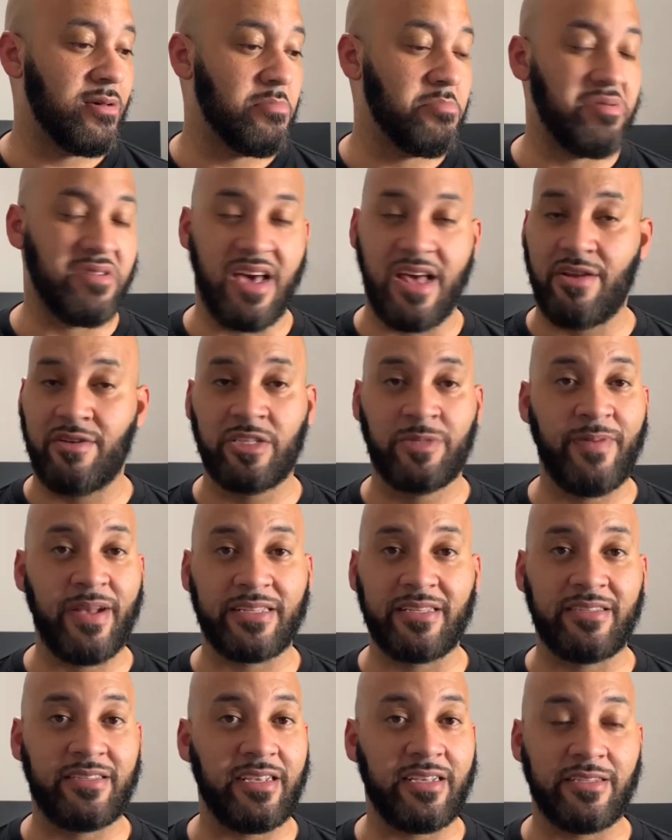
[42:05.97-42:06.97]
but I don't
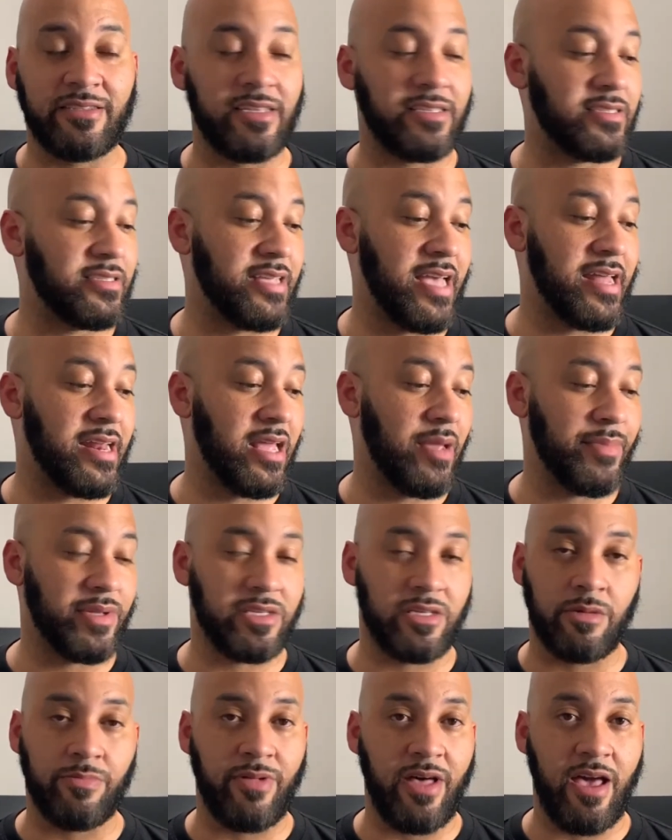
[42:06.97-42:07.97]
expect to see consistency out of him
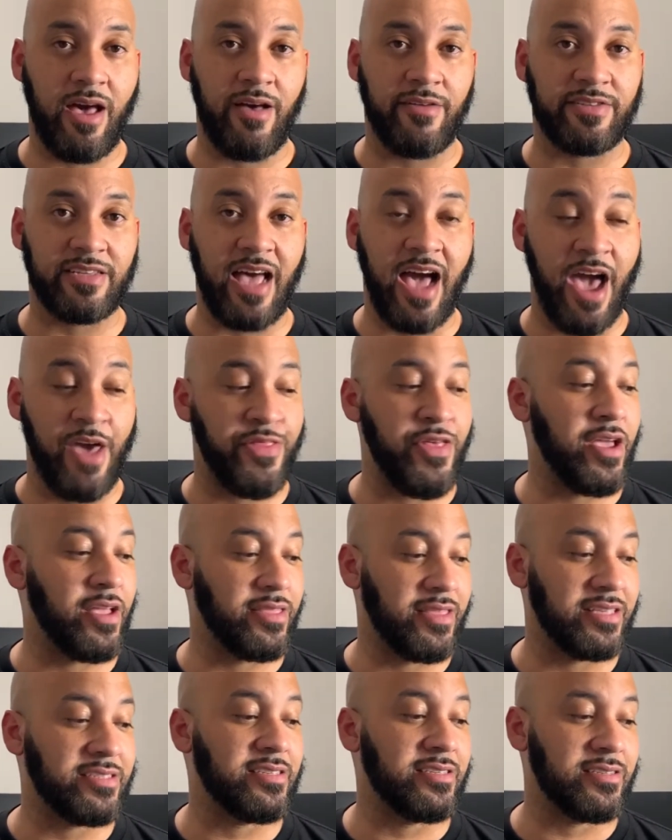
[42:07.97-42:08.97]
until the playoffs. I
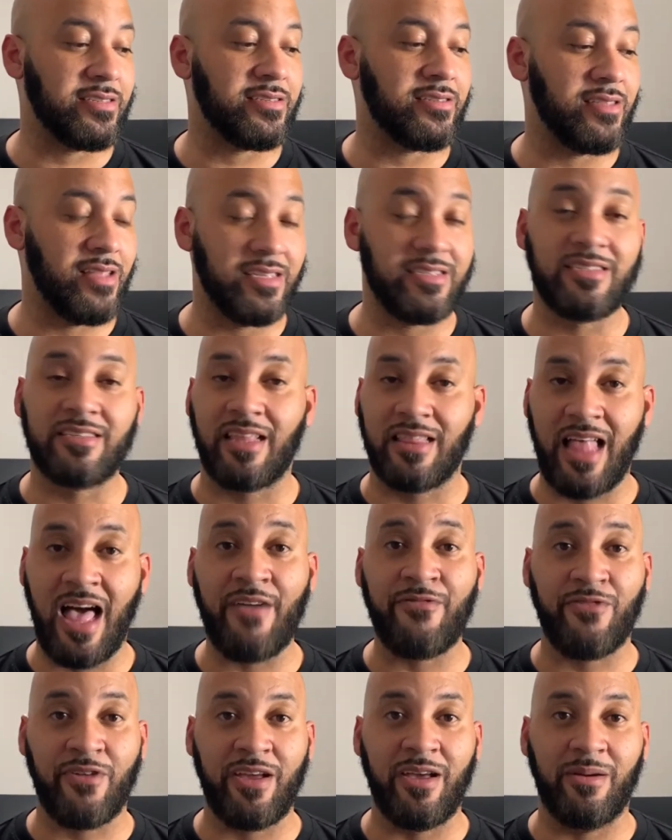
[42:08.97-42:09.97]
think this is a
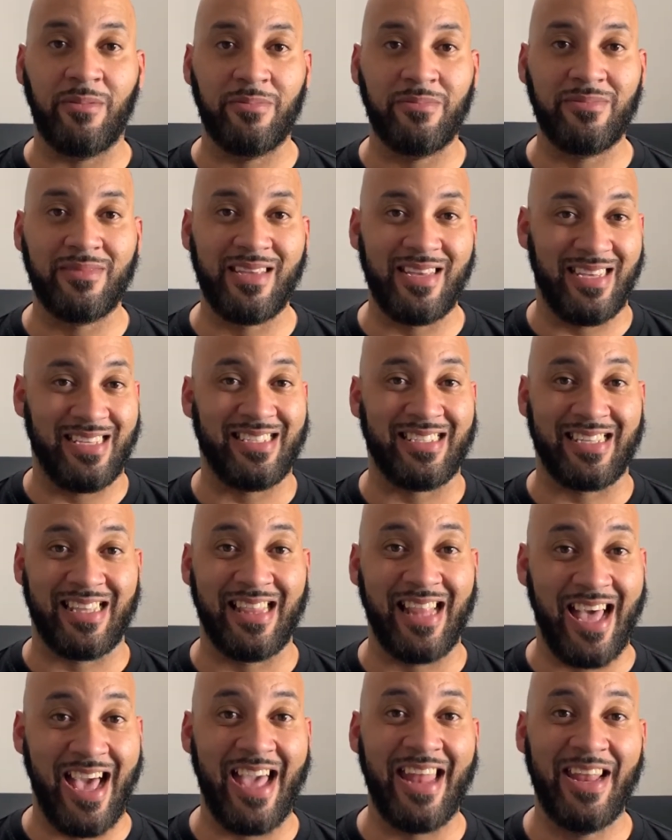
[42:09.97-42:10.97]
lot for him. This is a
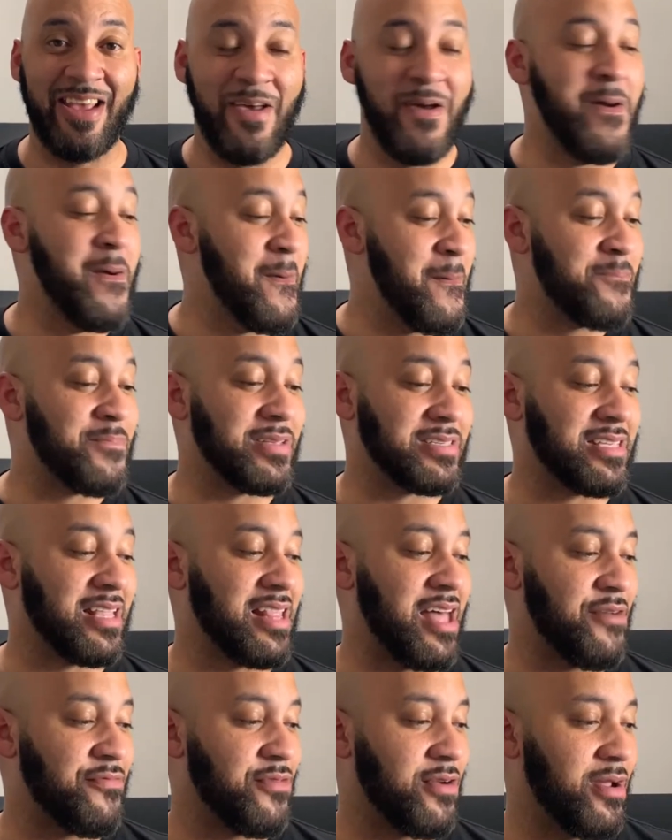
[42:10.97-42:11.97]
lot
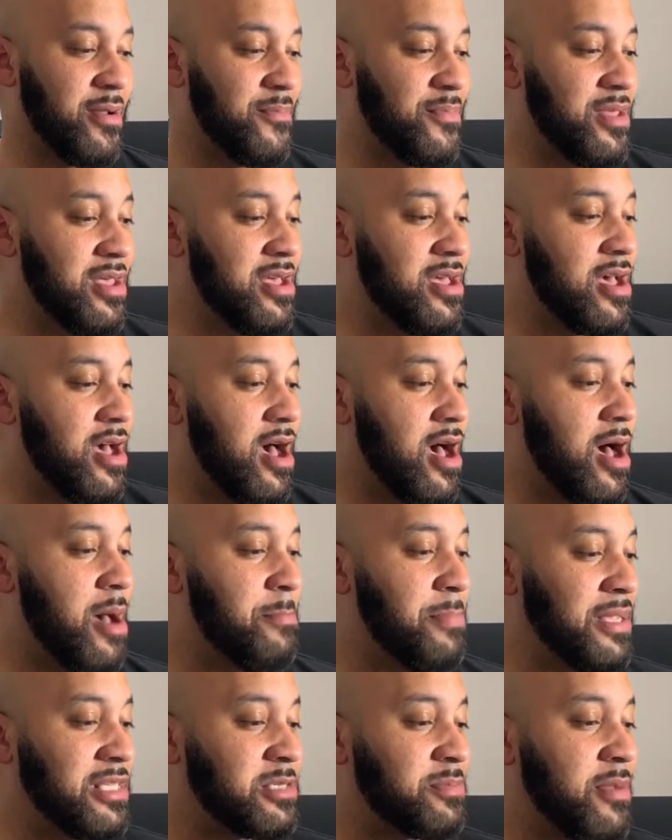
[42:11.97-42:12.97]
for him.
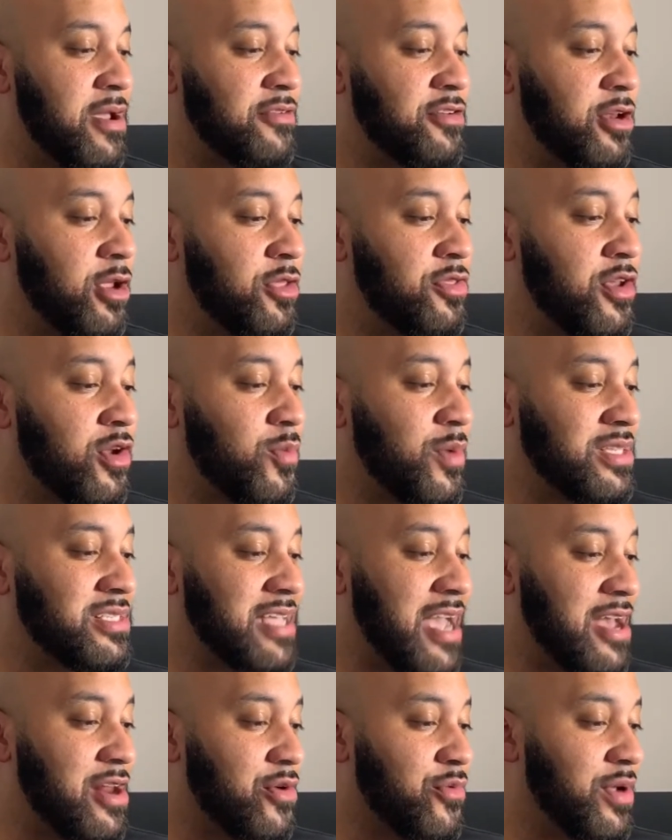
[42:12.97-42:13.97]
B. Smith, do you think we
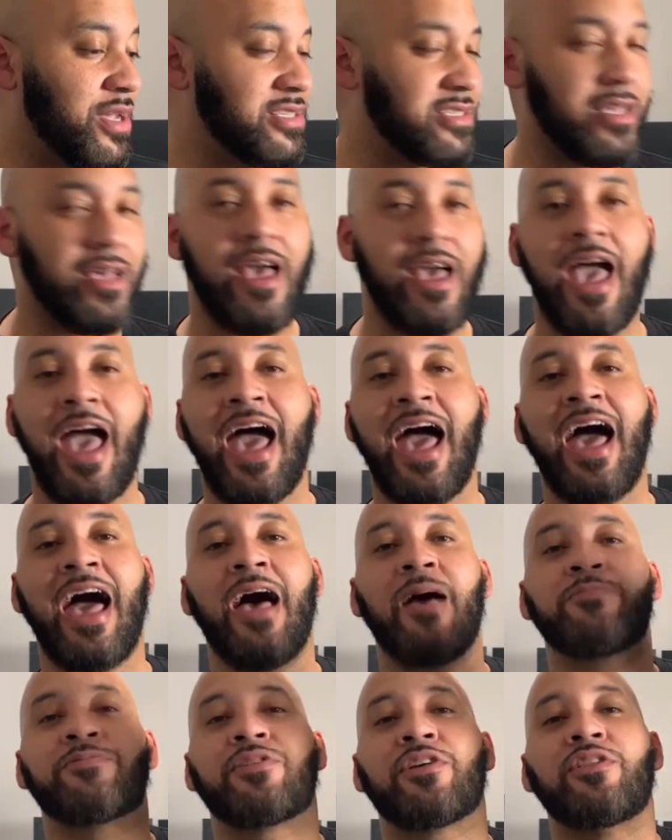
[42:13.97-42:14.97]
sign Ariza?
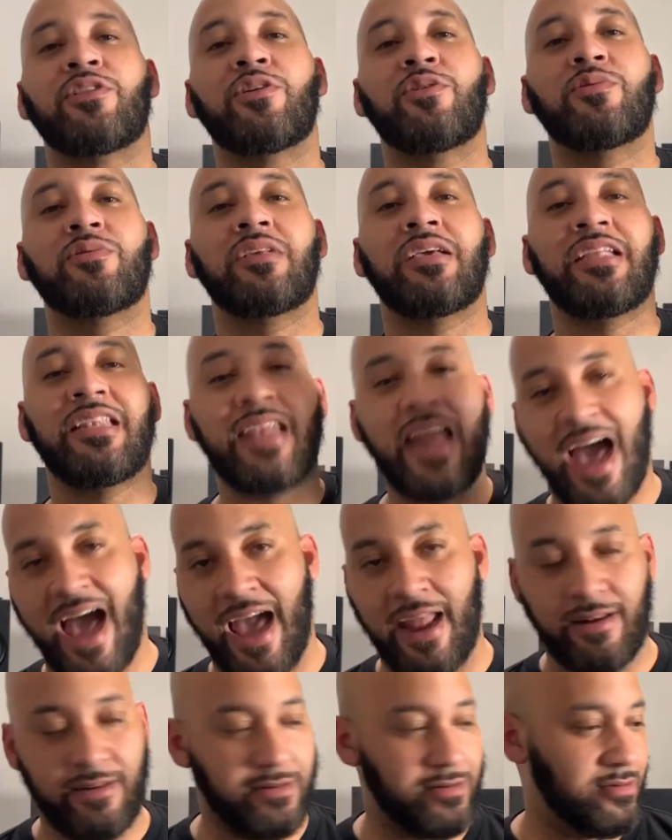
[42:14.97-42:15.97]
Absolutely
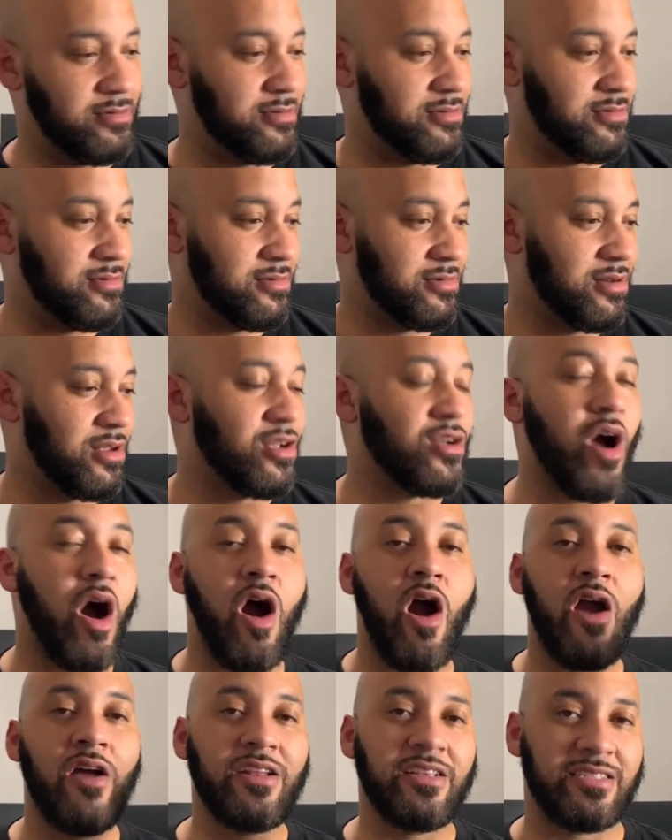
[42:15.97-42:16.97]
not.
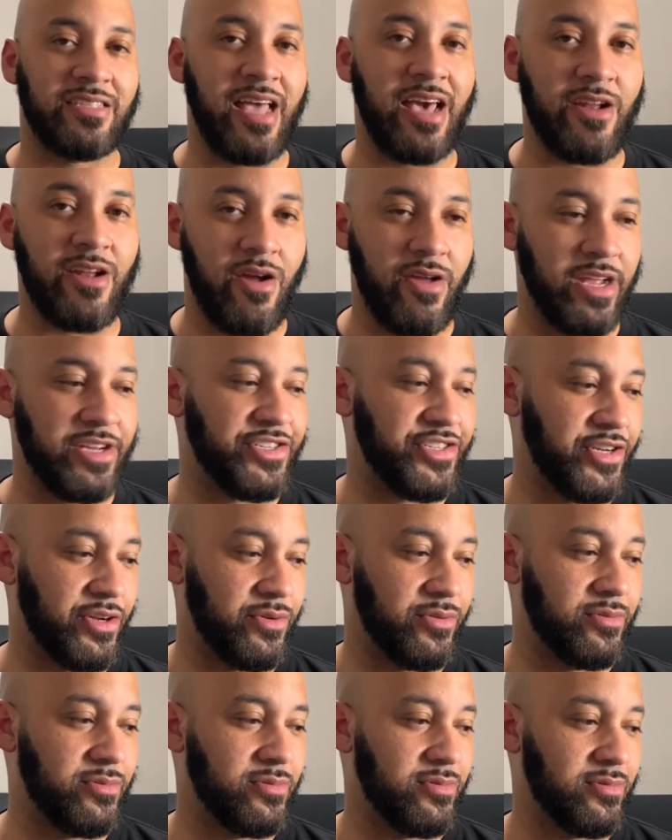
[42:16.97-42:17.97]
Guard is not our issue
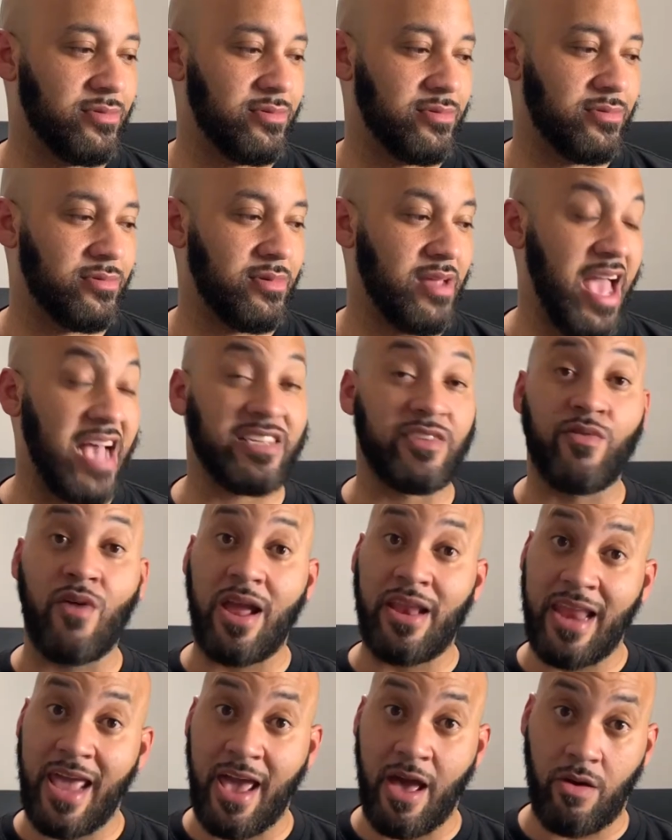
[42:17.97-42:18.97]
as of
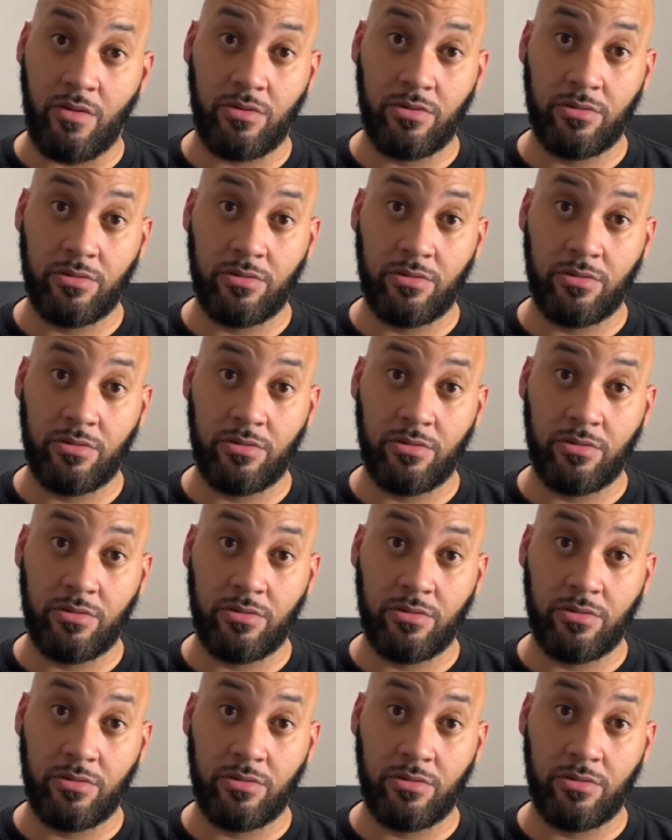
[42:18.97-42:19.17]
right now.